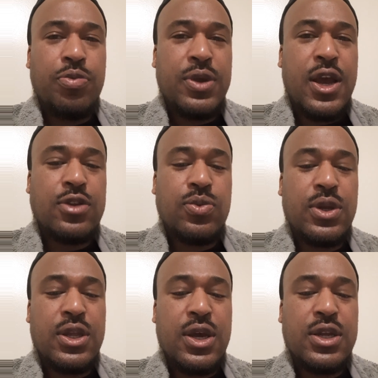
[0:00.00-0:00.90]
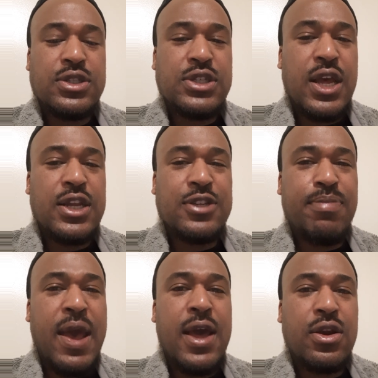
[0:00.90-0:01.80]
you guys really understand this
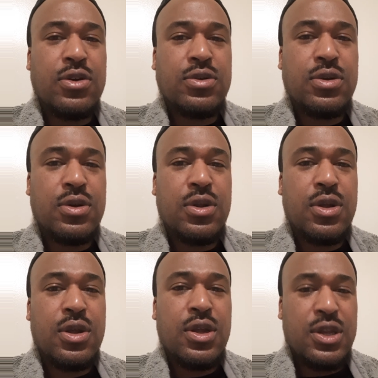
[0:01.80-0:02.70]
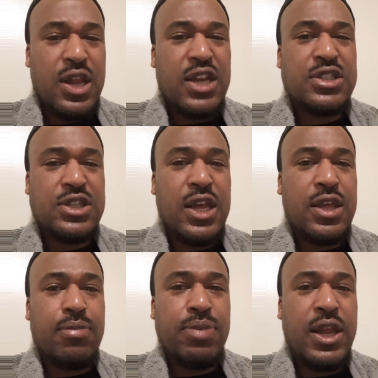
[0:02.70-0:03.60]
pattern that is
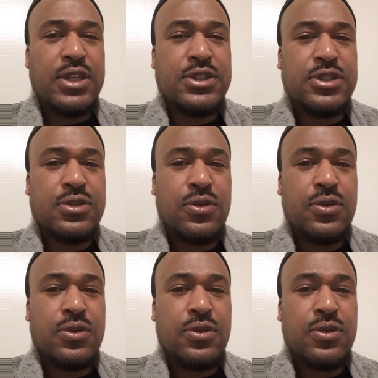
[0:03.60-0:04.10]
taking place